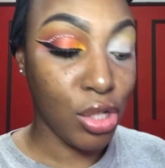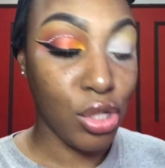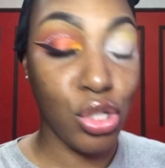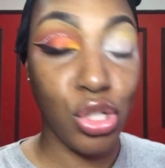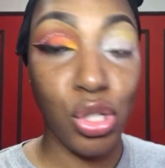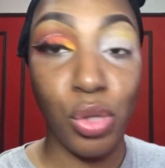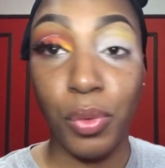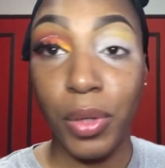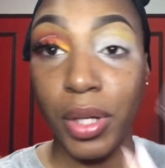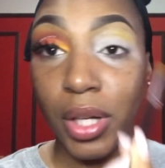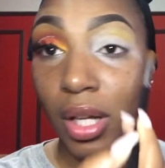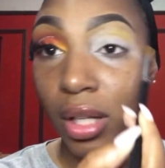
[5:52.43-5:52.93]

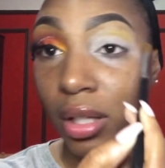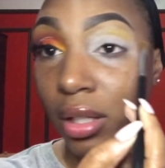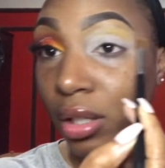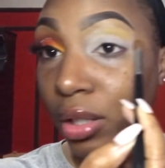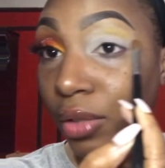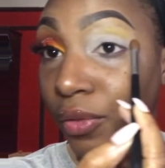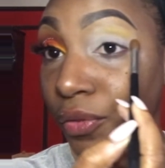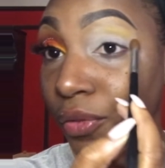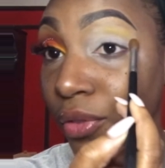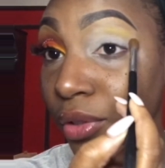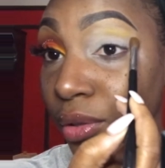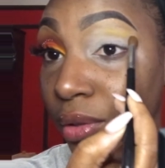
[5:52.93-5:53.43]
doing a
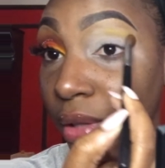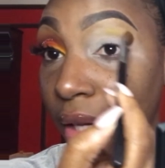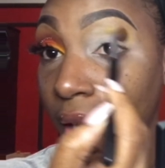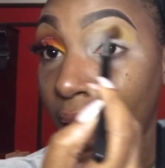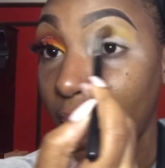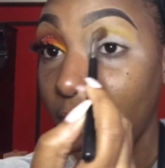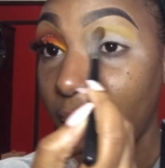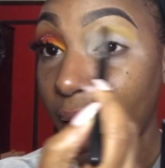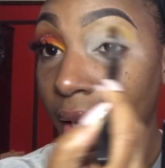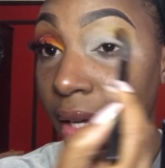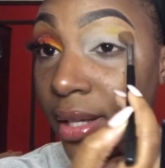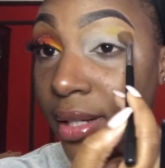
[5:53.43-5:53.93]
look for you
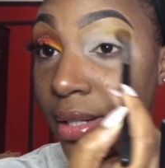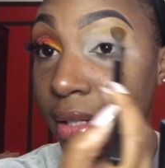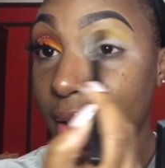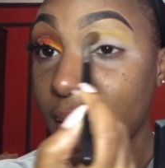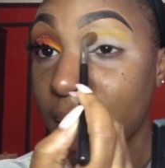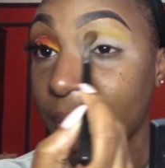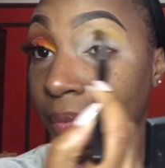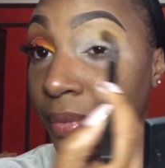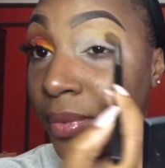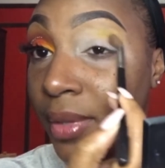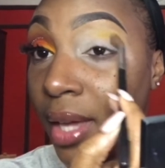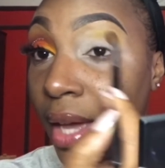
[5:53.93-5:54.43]
guys.
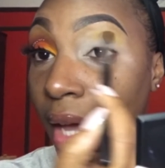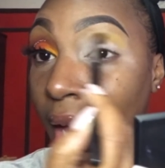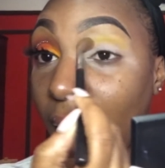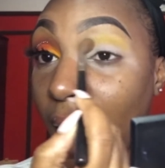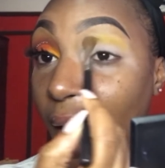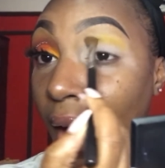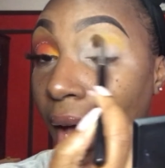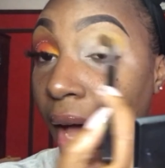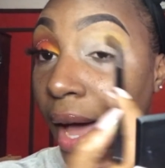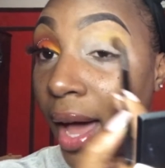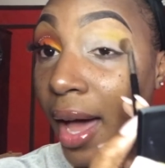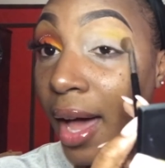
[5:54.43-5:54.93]

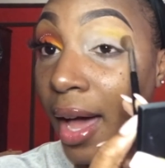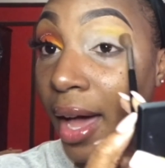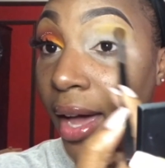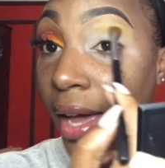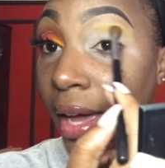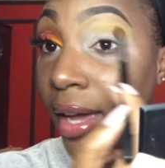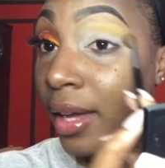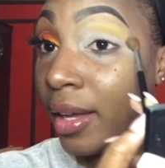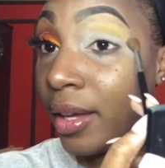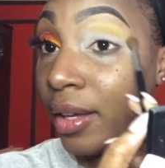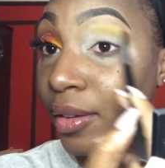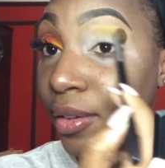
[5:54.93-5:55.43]

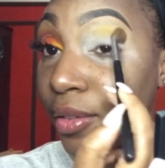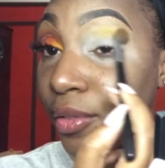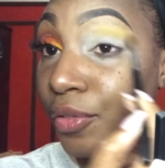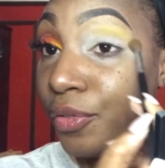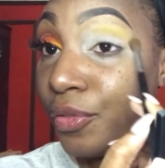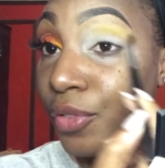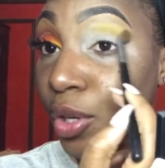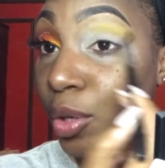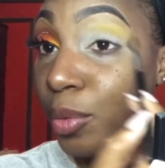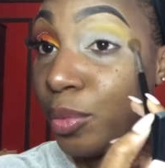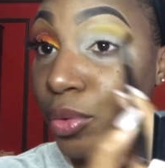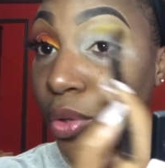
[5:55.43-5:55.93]
I
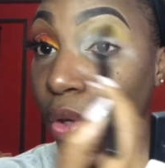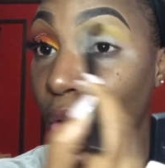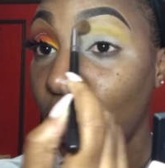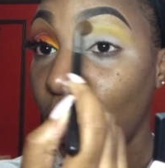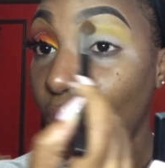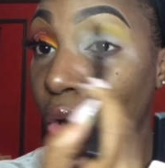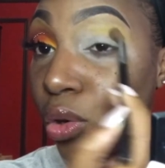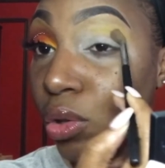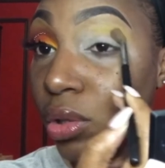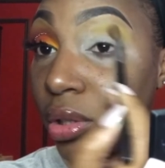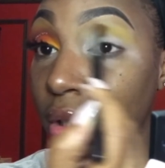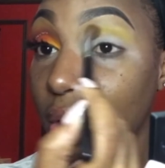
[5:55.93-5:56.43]
filmed the
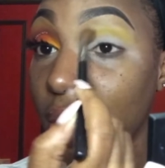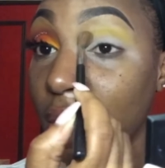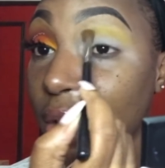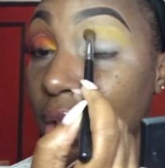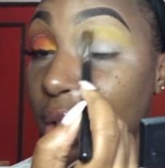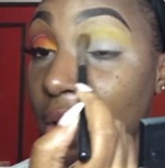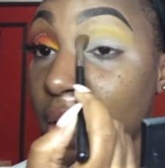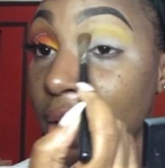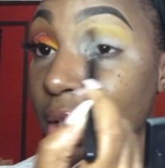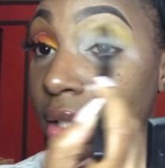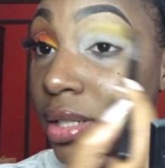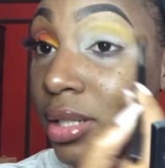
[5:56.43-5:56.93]
whole look,
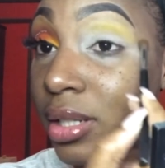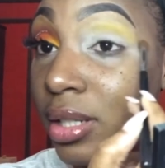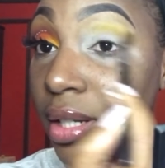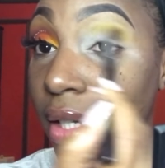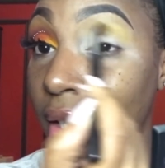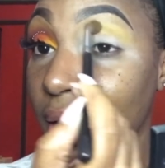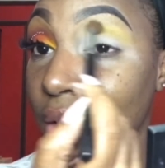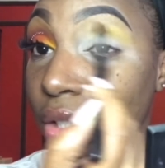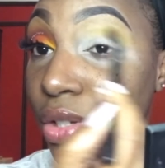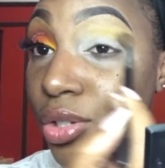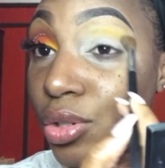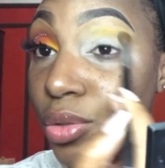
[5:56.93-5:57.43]
did an
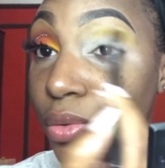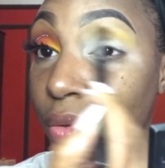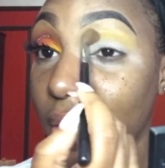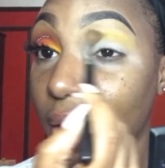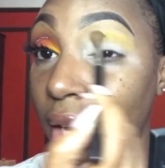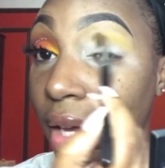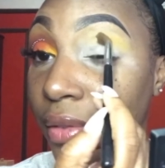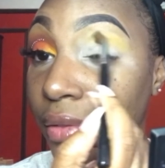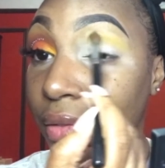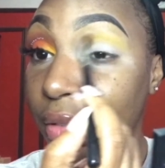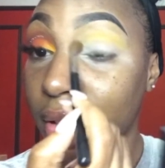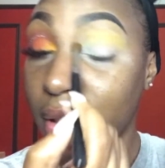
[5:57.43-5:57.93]
intro and
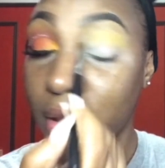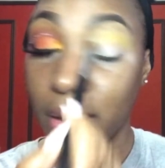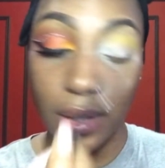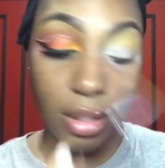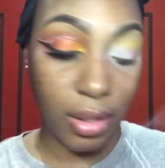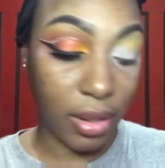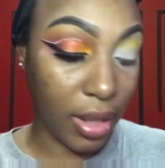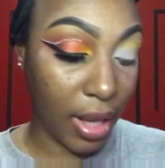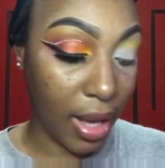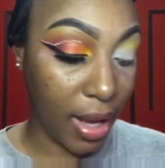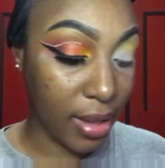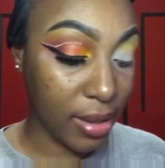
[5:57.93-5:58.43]
everything
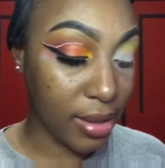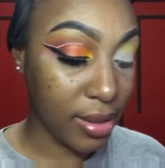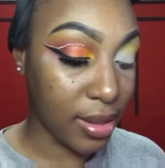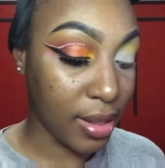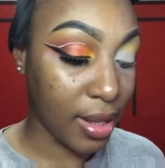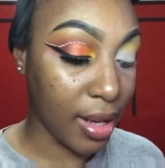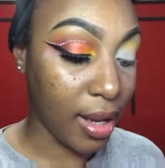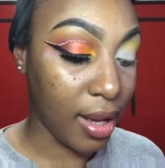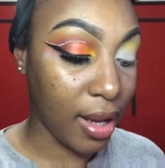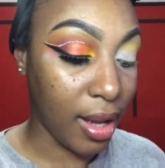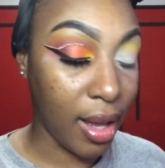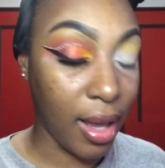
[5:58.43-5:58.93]
last
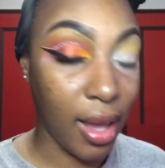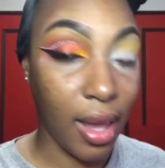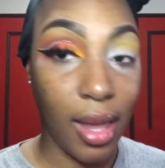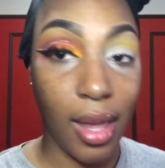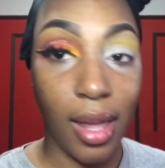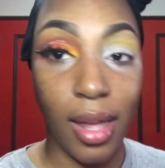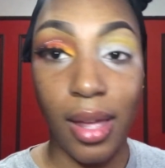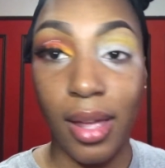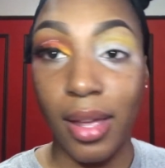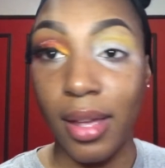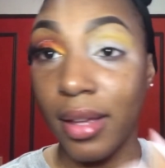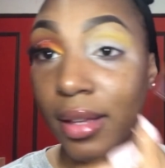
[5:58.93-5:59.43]
night,
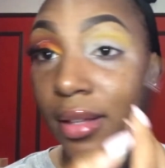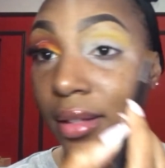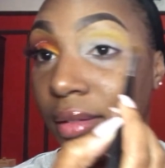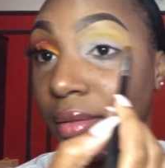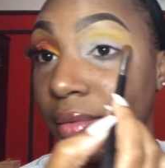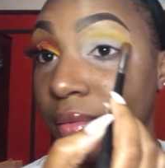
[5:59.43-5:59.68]
and